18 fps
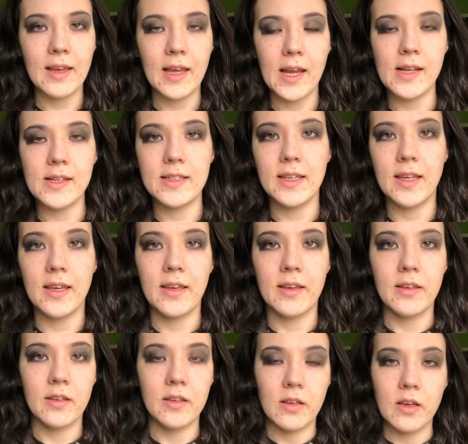Heidi here.
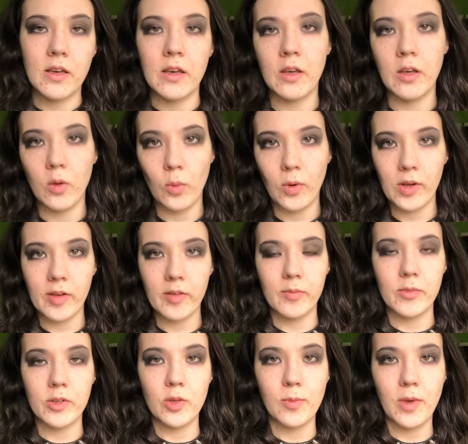Welcome
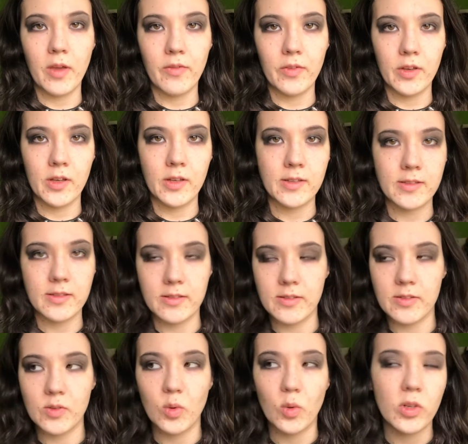to my first
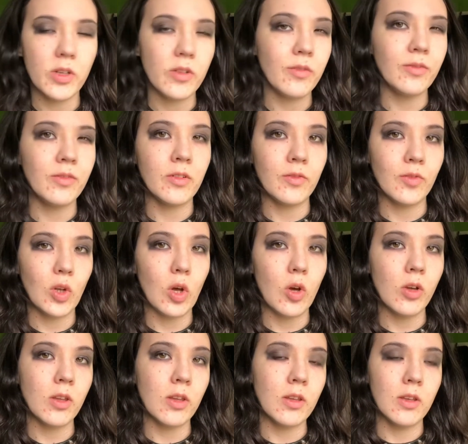sort of vlog.
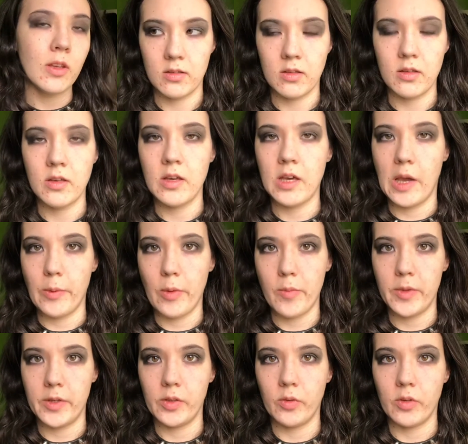I won't be
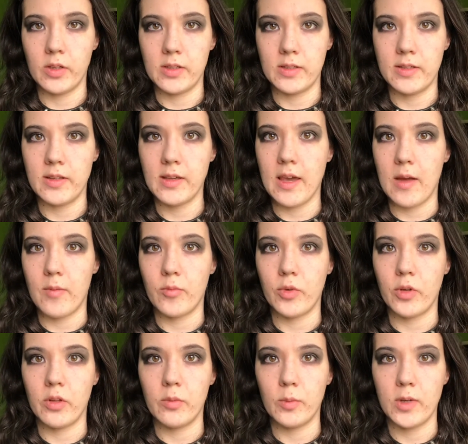talking to the camera
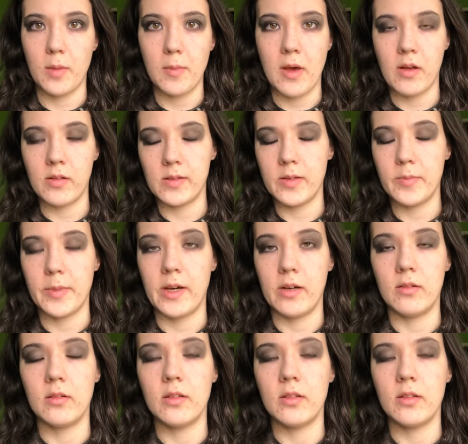when I'm out and about.